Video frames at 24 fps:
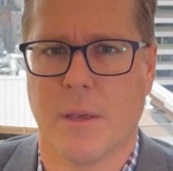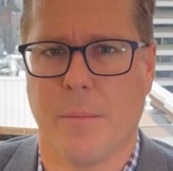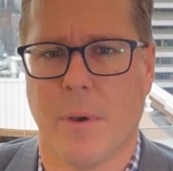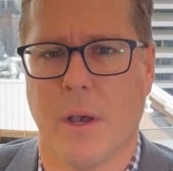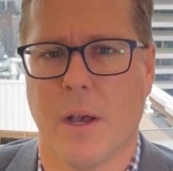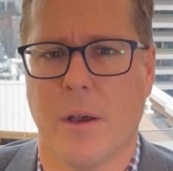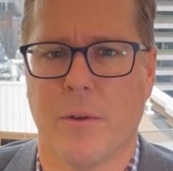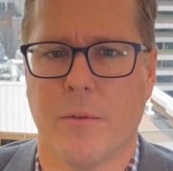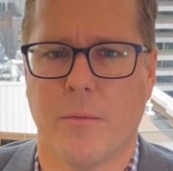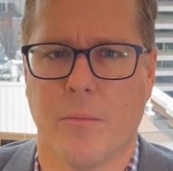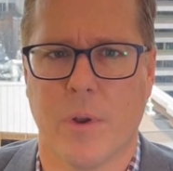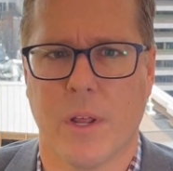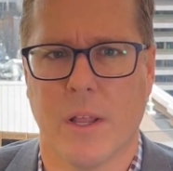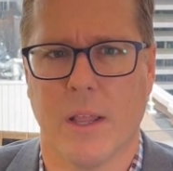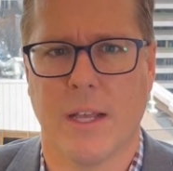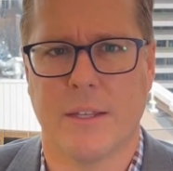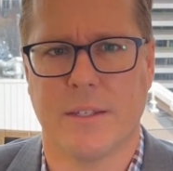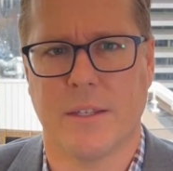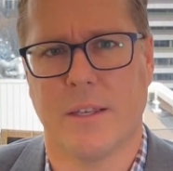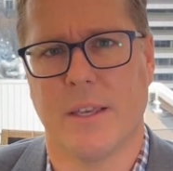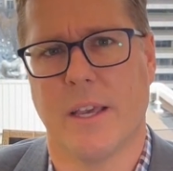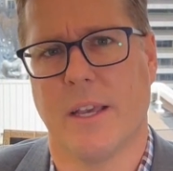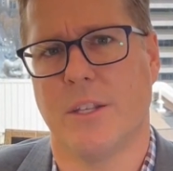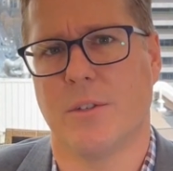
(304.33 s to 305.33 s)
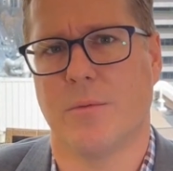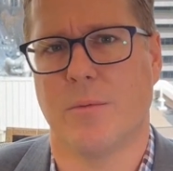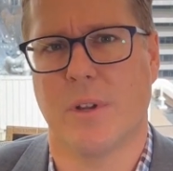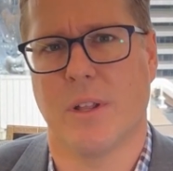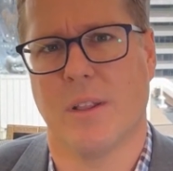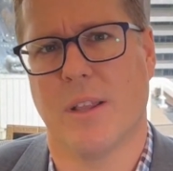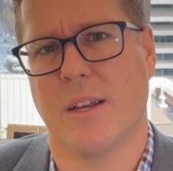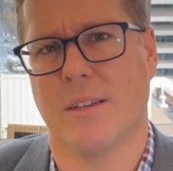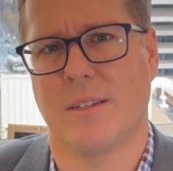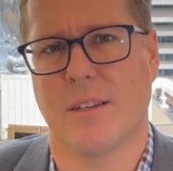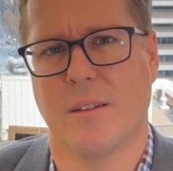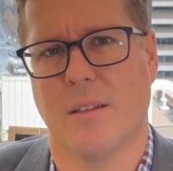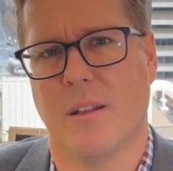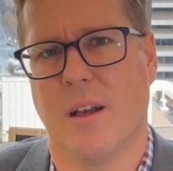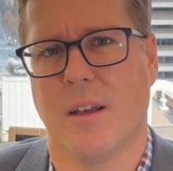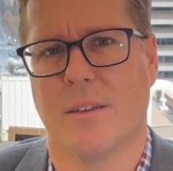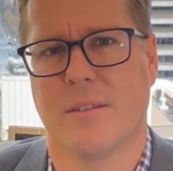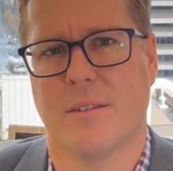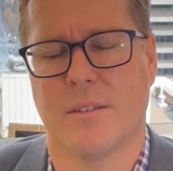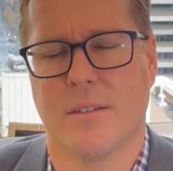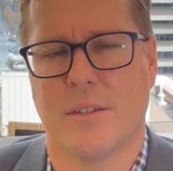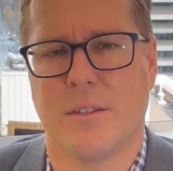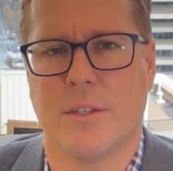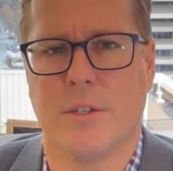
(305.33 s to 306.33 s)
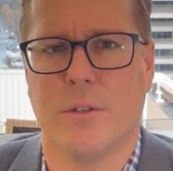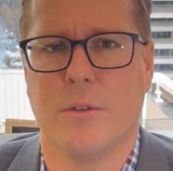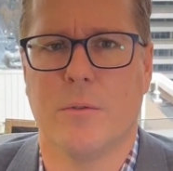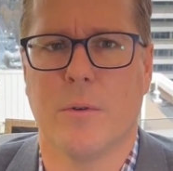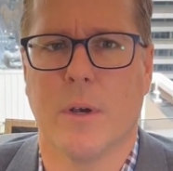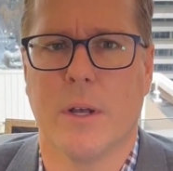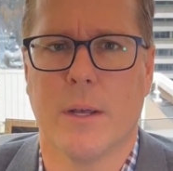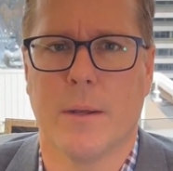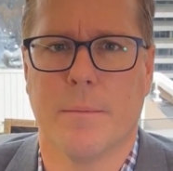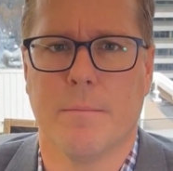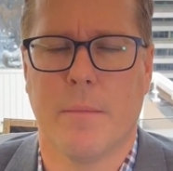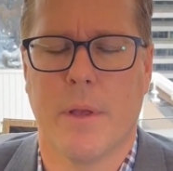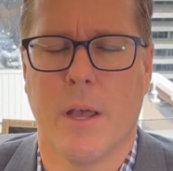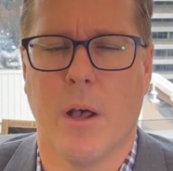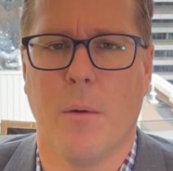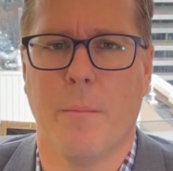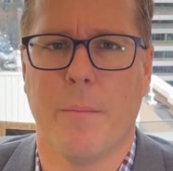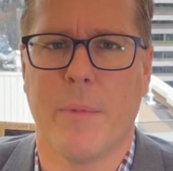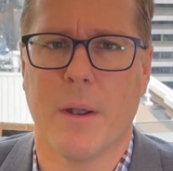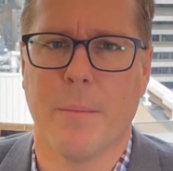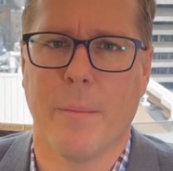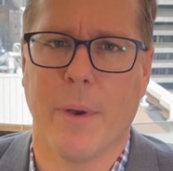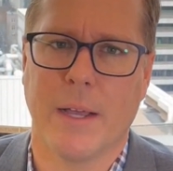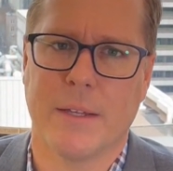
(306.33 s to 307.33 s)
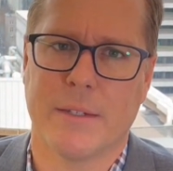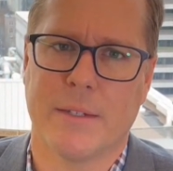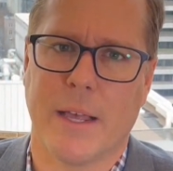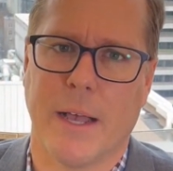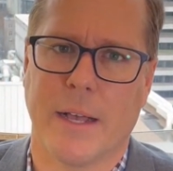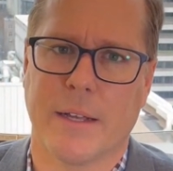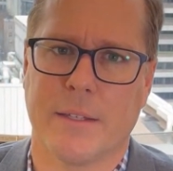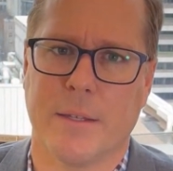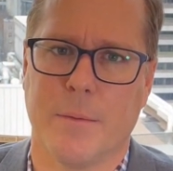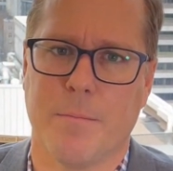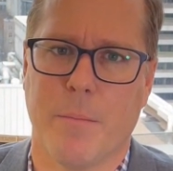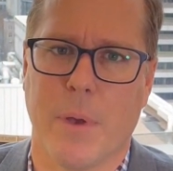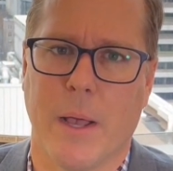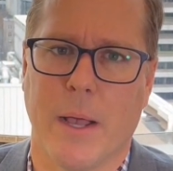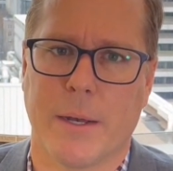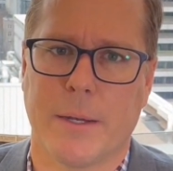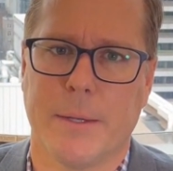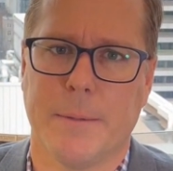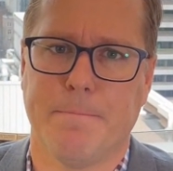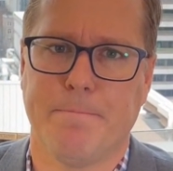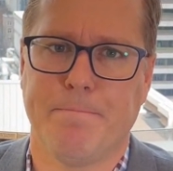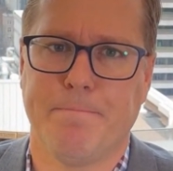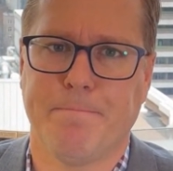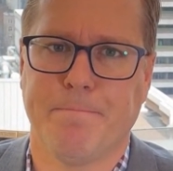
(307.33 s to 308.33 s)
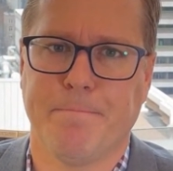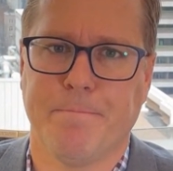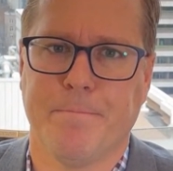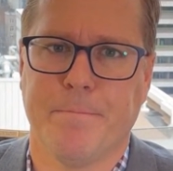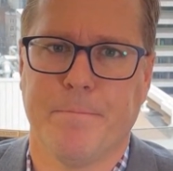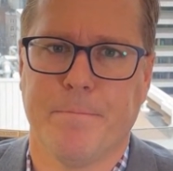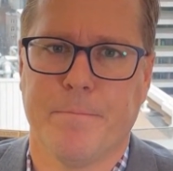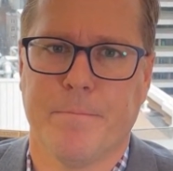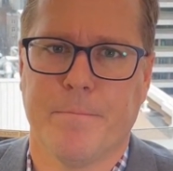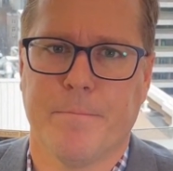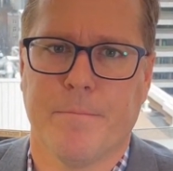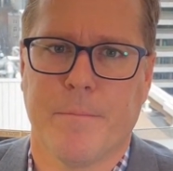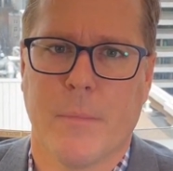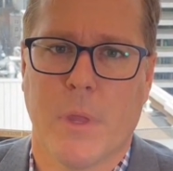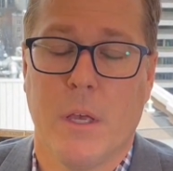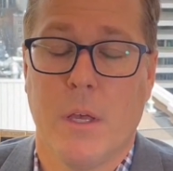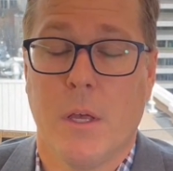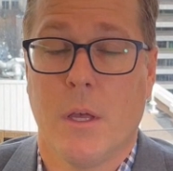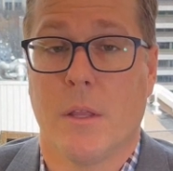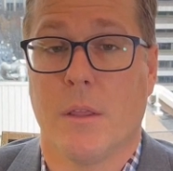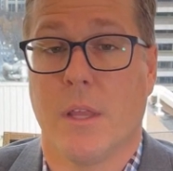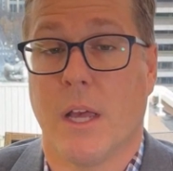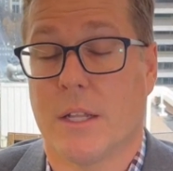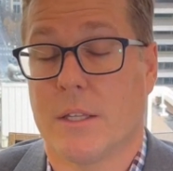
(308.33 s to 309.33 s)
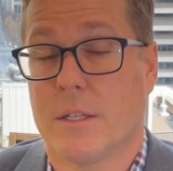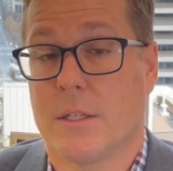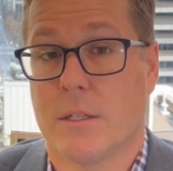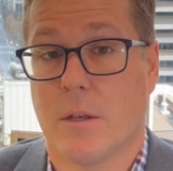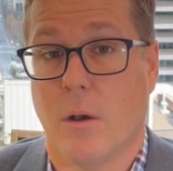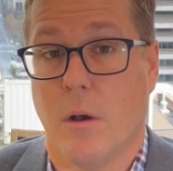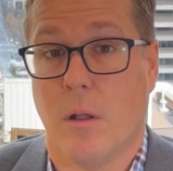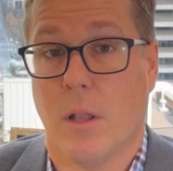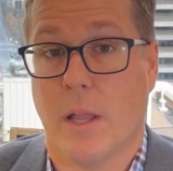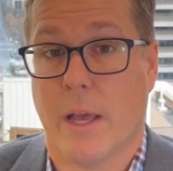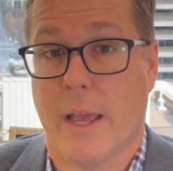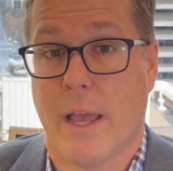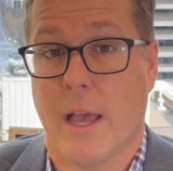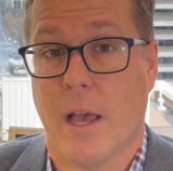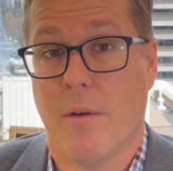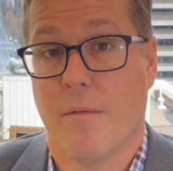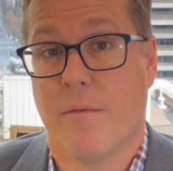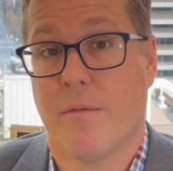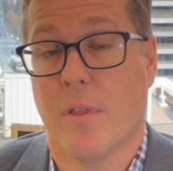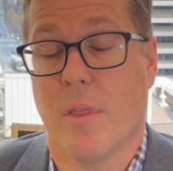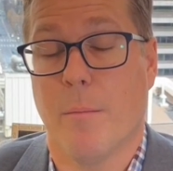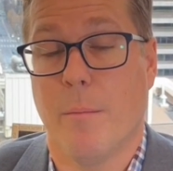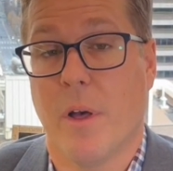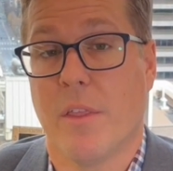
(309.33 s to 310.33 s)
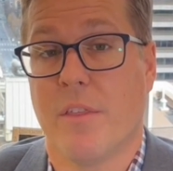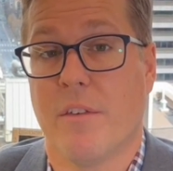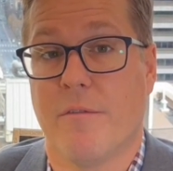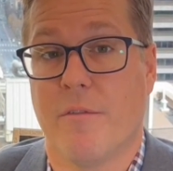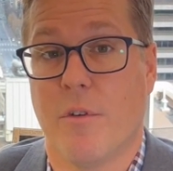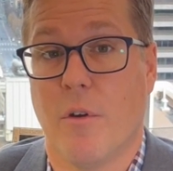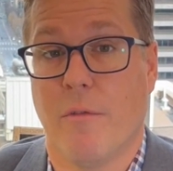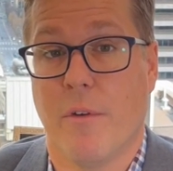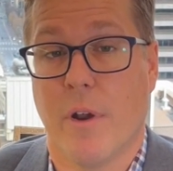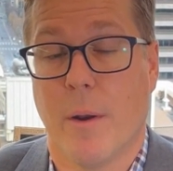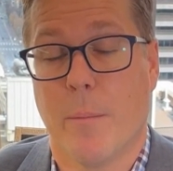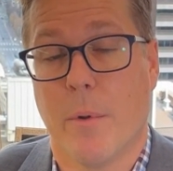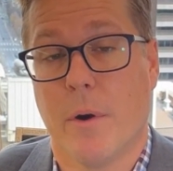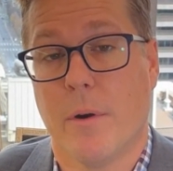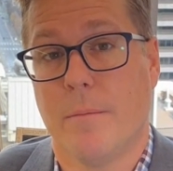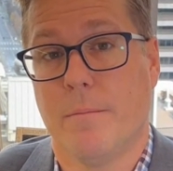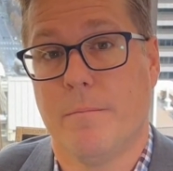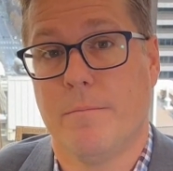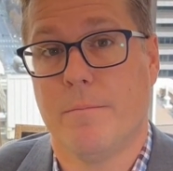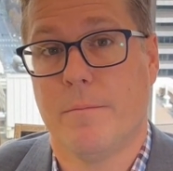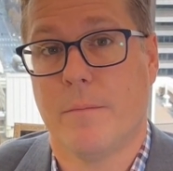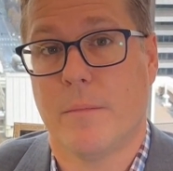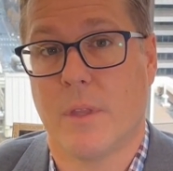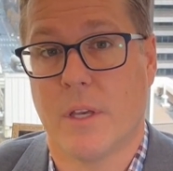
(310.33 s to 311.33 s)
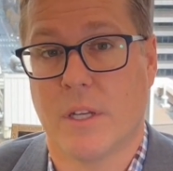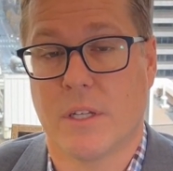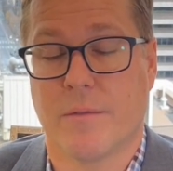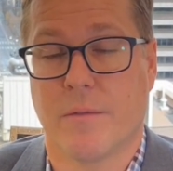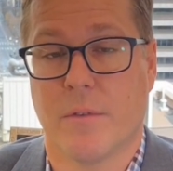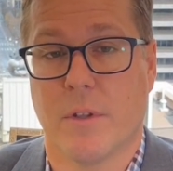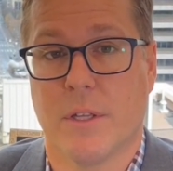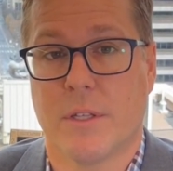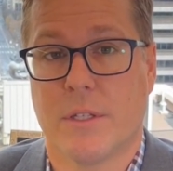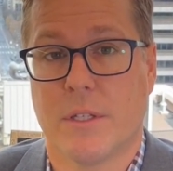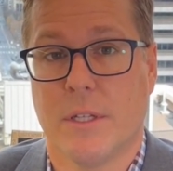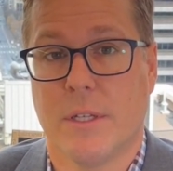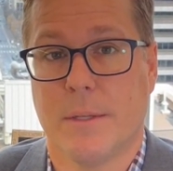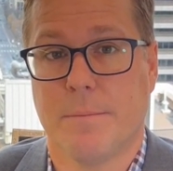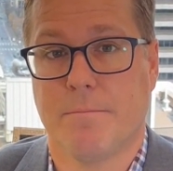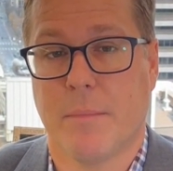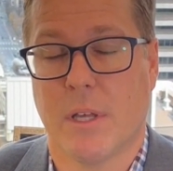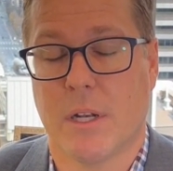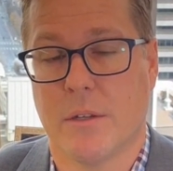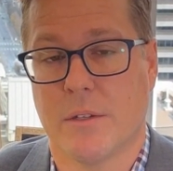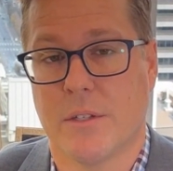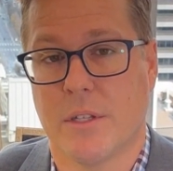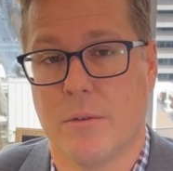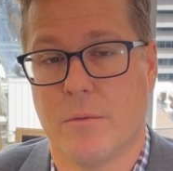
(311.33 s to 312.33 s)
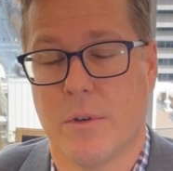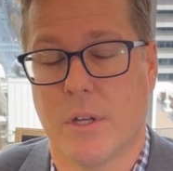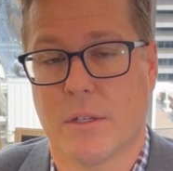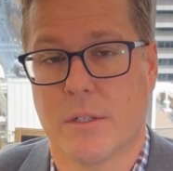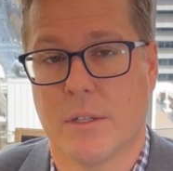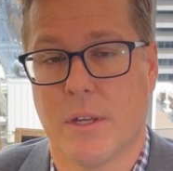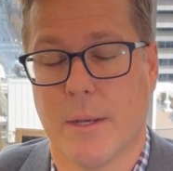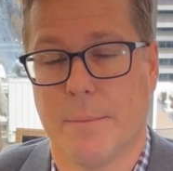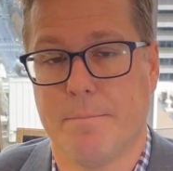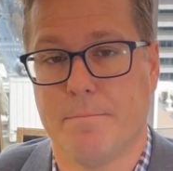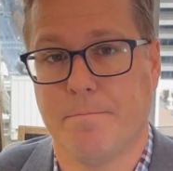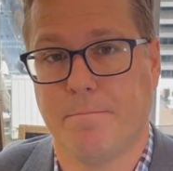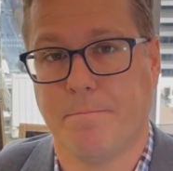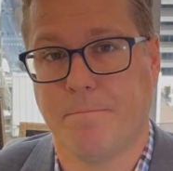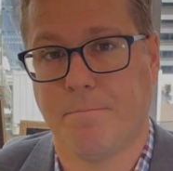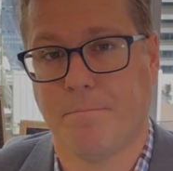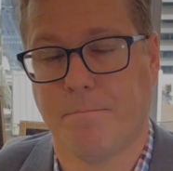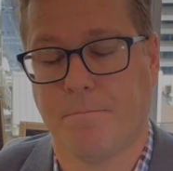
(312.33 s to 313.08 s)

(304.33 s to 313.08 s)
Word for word: about realizing gains, realizing losses to um, help minimize tax impact. That's all I have for the month of November. Thanks for listening, and I'll see you next time.